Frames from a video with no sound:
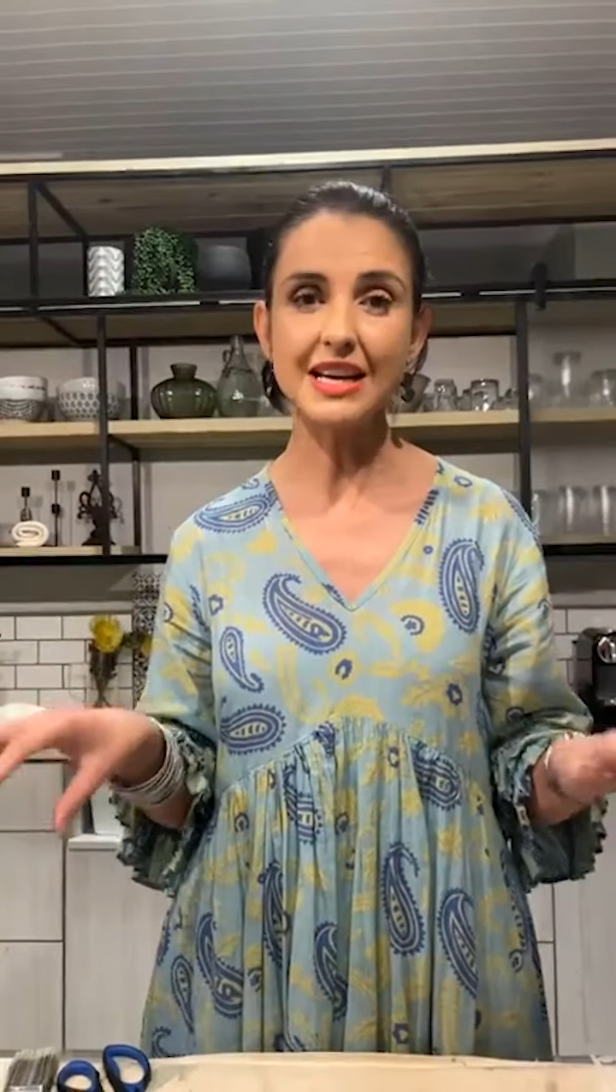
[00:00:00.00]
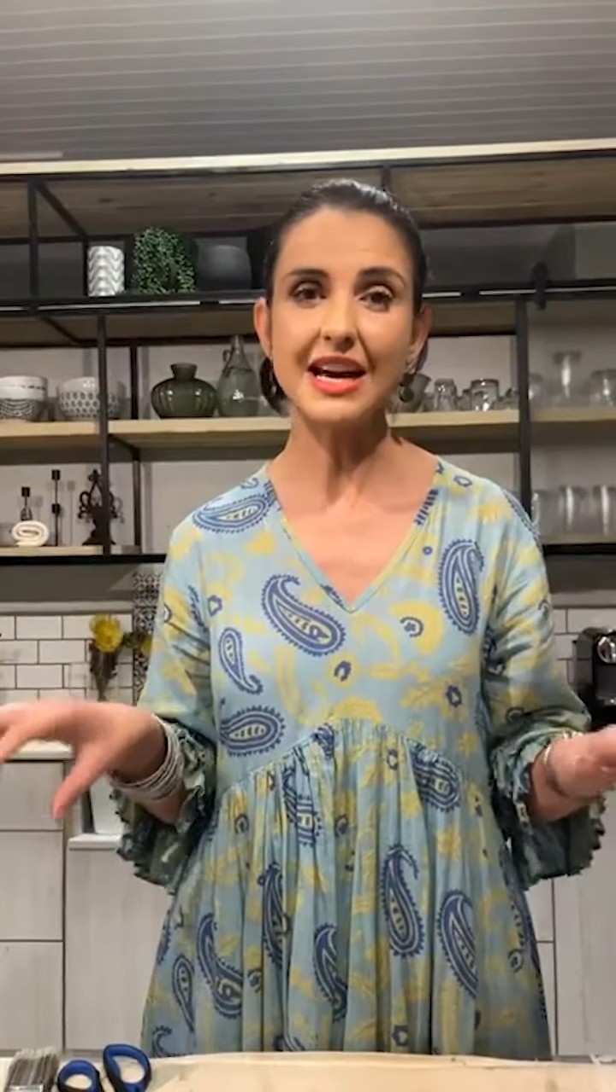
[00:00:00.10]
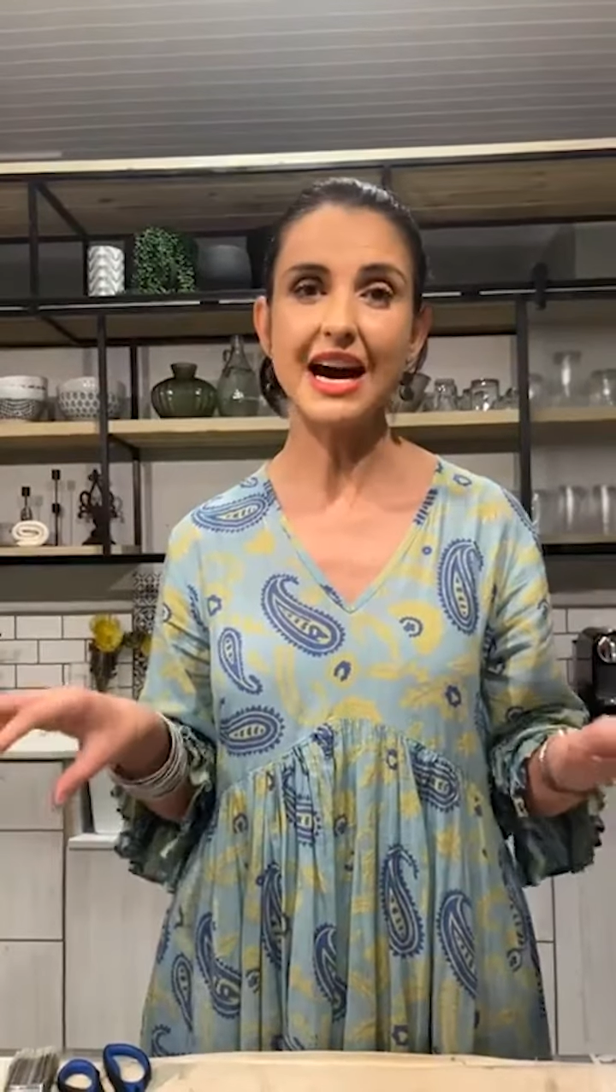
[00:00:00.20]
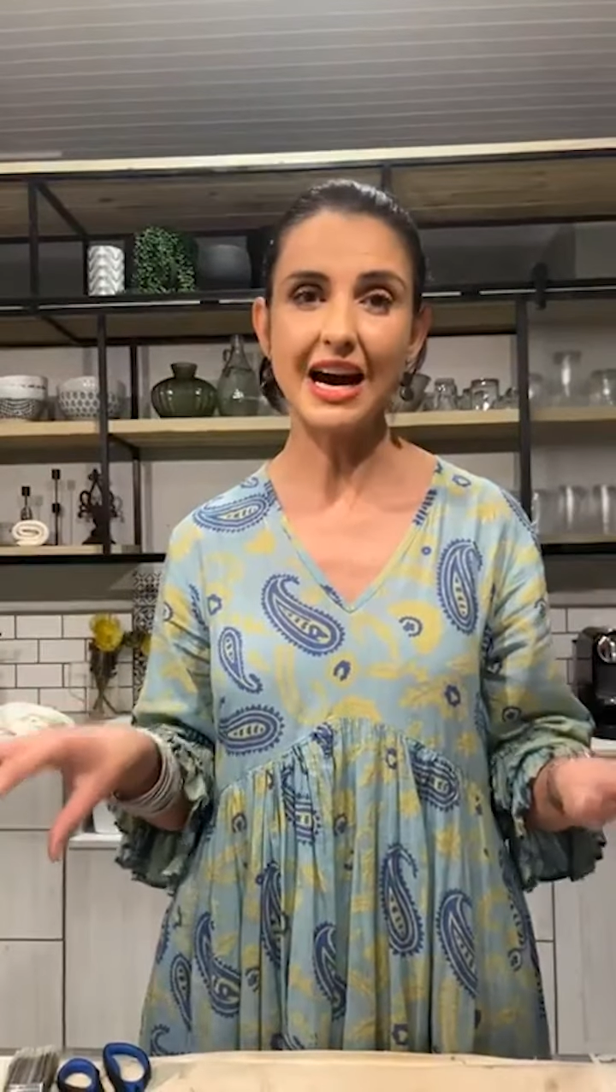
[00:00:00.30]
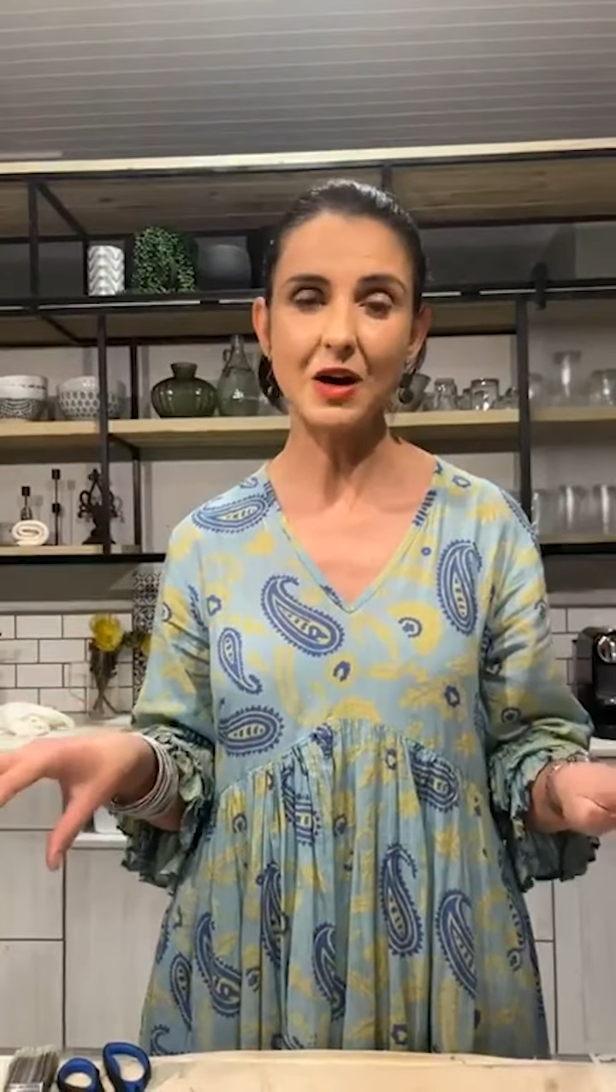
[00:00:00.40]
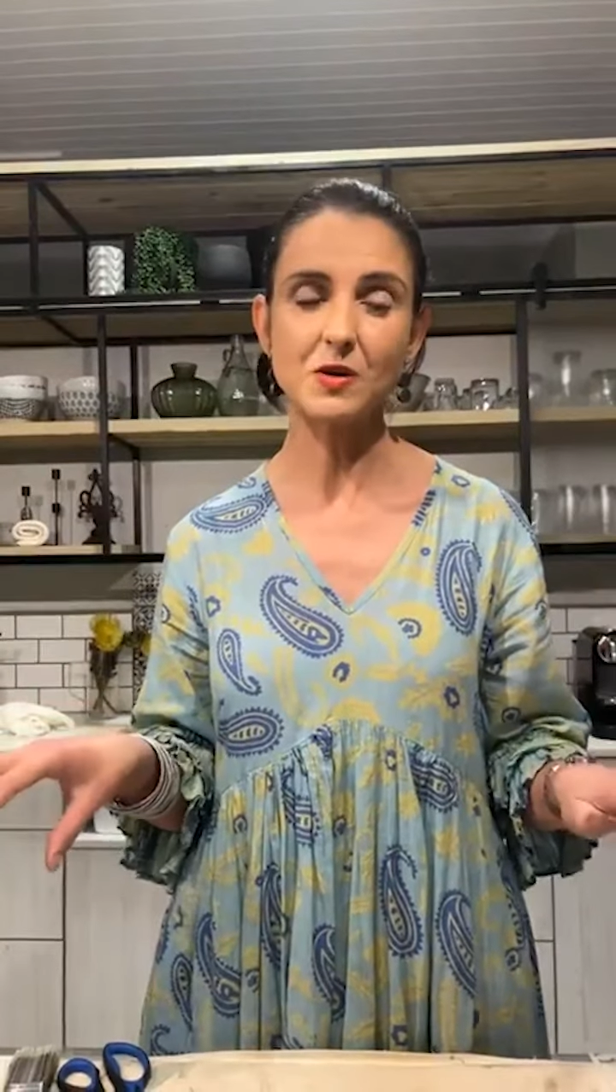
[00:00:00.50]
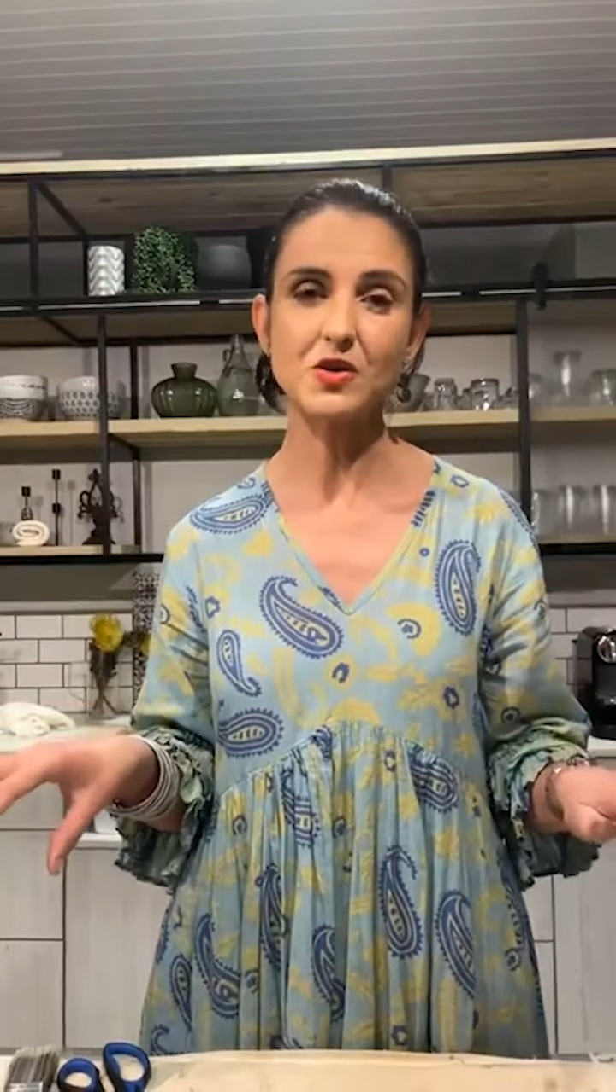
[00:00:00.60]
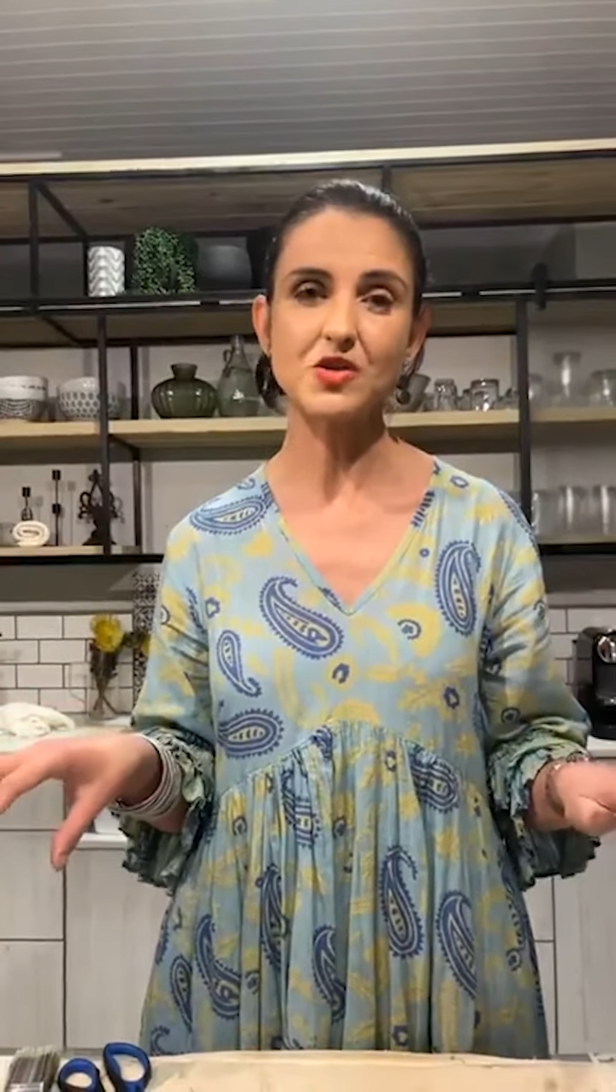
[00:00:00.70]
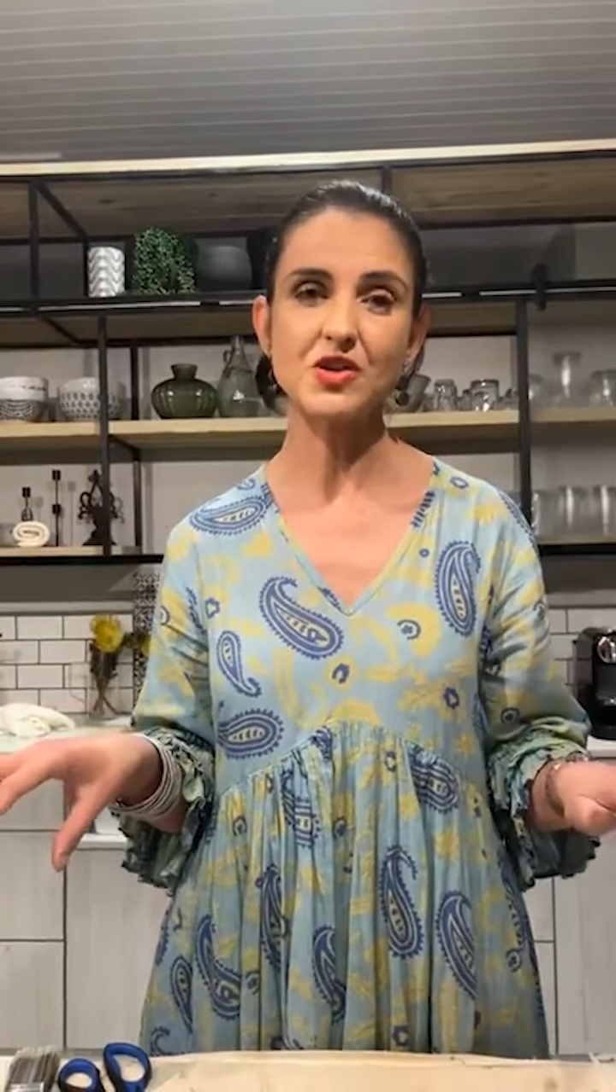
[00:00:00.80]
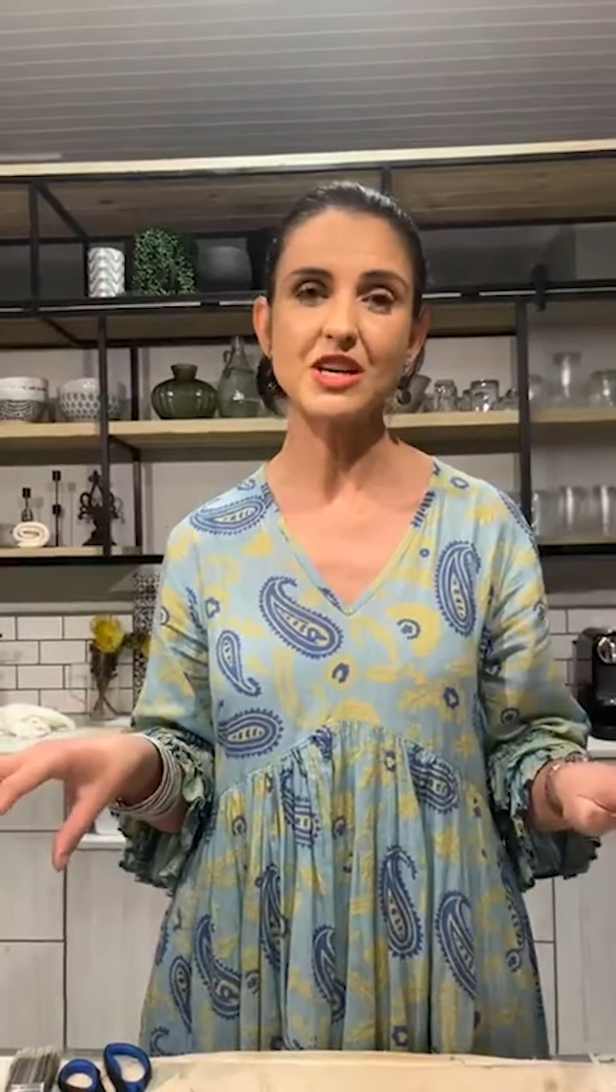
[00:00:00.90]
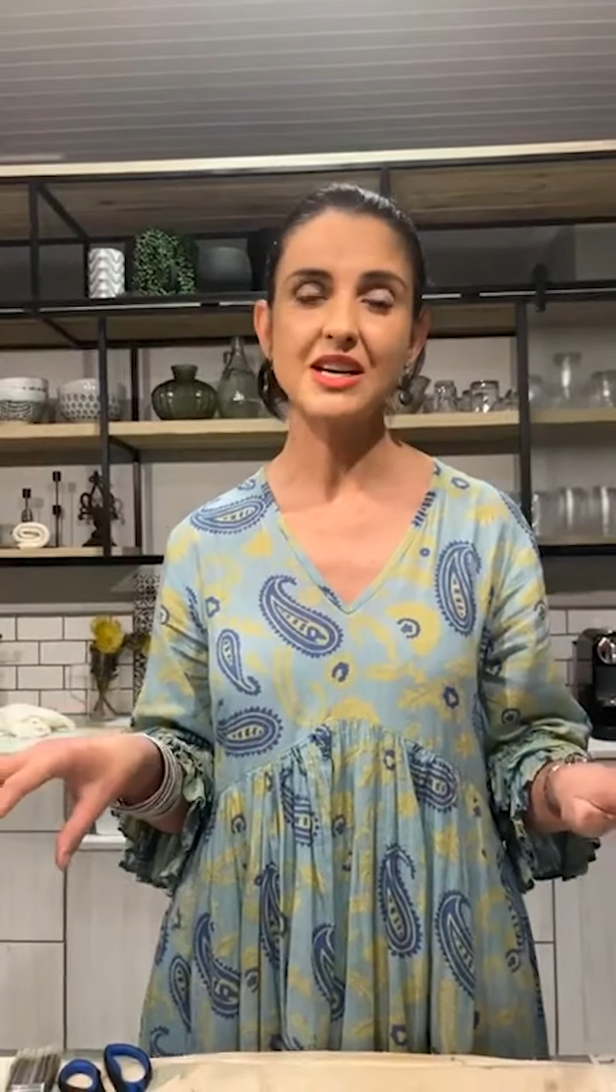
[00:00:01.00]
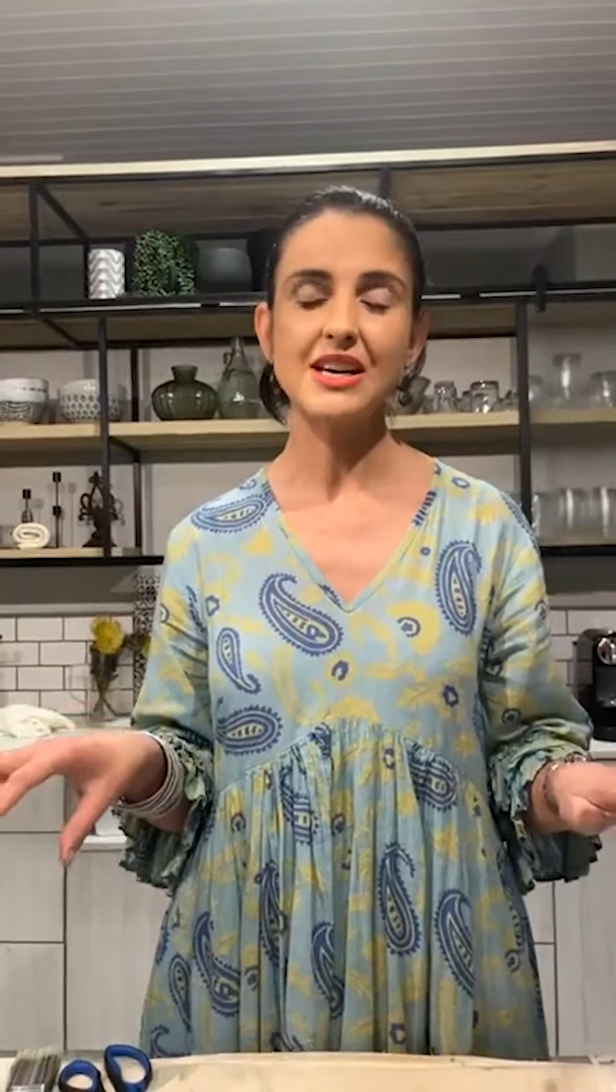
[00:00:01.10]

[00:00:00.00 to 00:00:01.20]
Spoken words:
in-house.